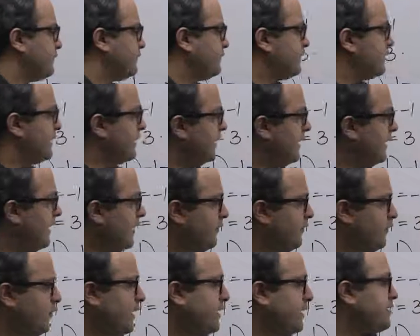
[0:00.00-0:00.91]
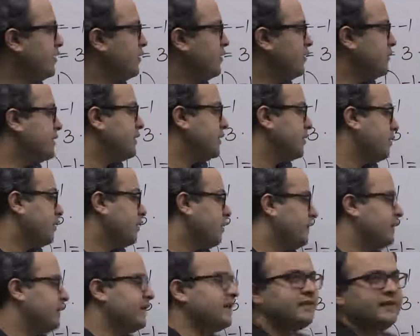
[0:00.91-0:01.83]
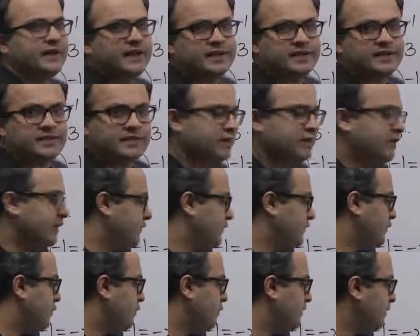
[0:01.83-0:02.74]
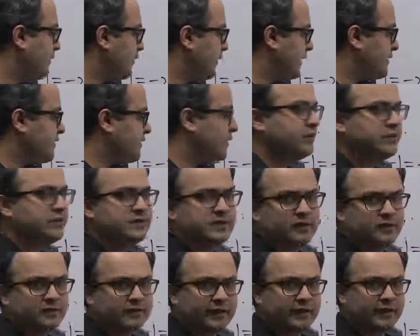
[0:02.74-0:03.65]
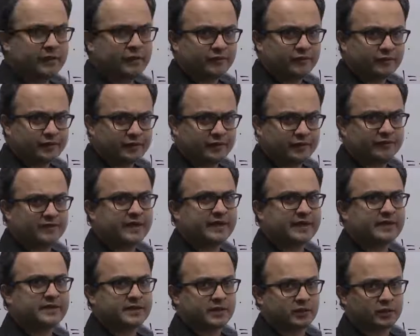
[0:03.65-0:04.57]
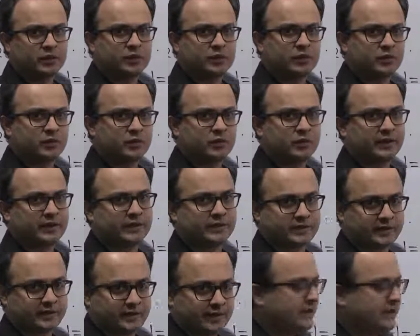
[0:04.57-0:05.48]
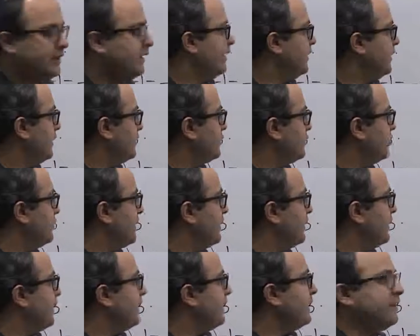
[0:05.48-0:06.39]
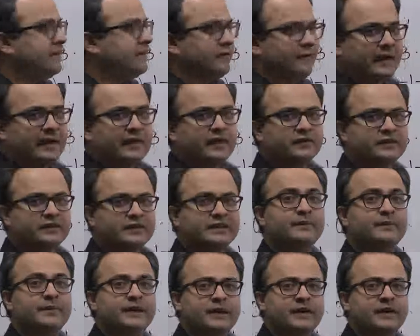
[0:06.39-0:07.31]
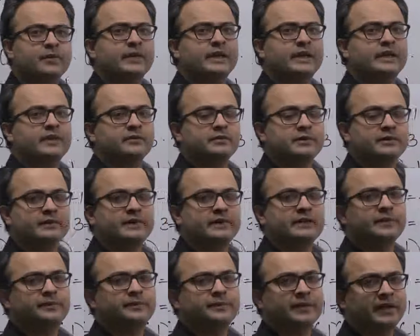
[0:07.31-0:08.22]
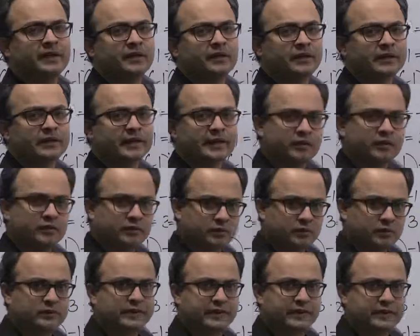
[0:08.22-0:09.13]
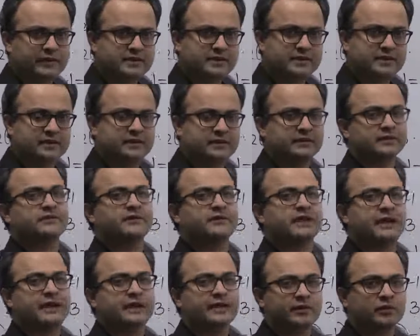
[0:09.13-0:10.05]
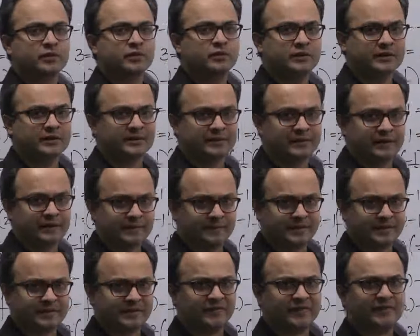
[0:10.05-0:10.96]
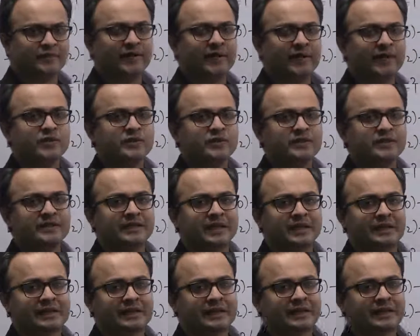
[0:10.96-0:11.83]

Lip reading: then for x equal to 0 over here y is 0, and for x equal to 0 y over here y is equal to 1. So typically the value of the dependent variable will depend again on two things: the value, the specific values that